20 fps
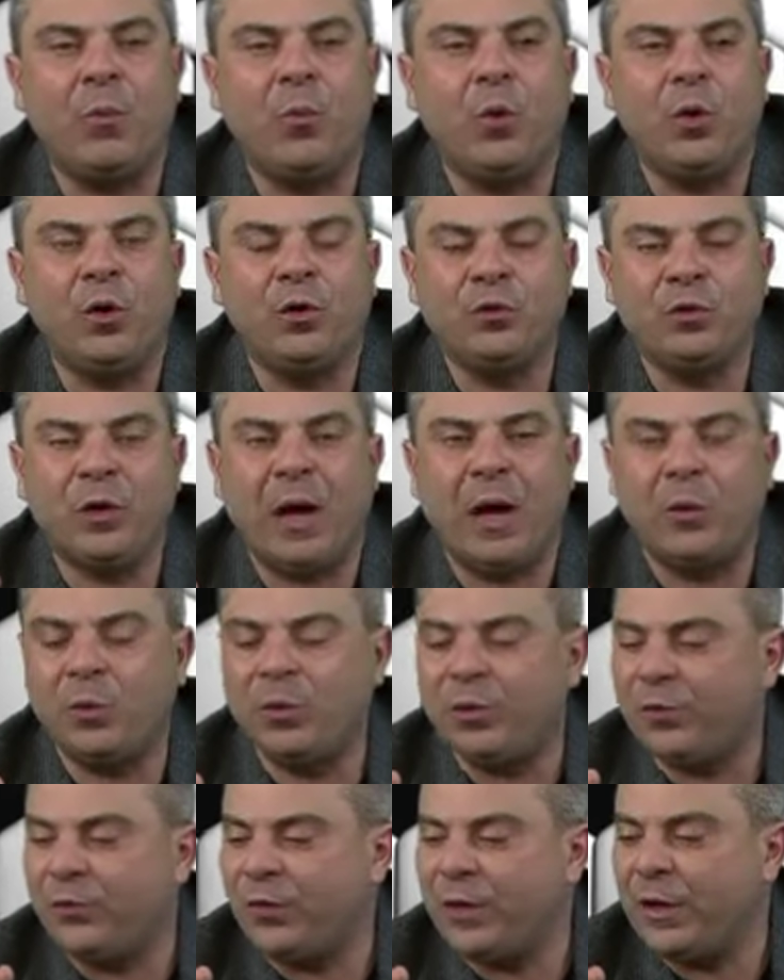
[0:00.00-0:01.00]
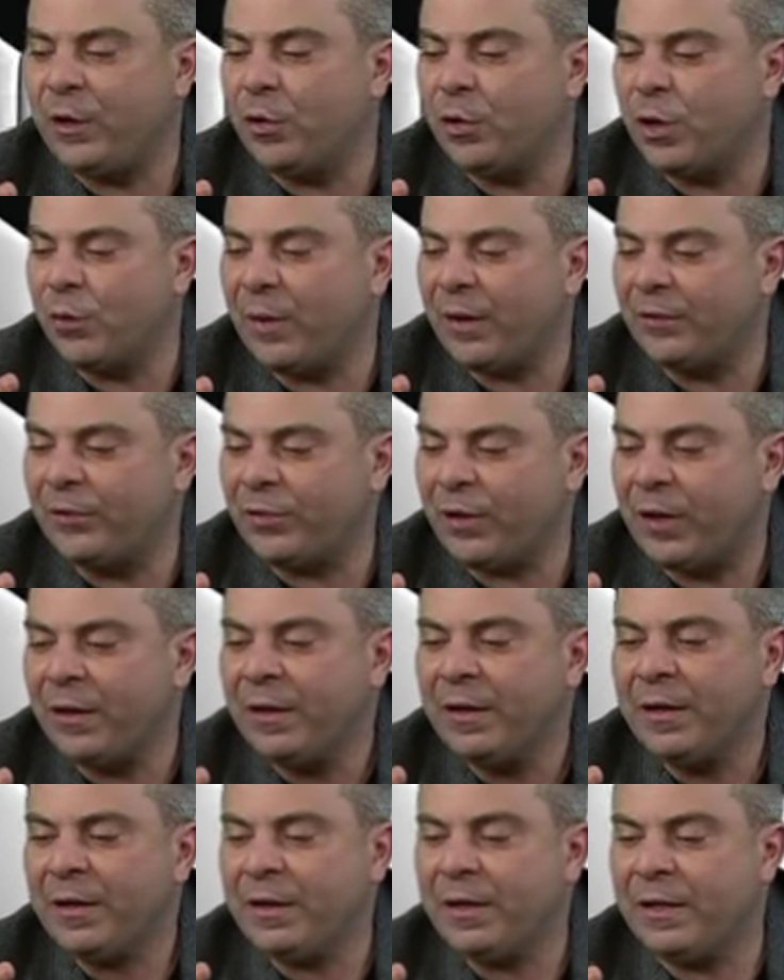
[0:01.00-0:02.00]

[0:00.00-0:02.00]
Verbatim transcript: we'll talk with Vito Caressa.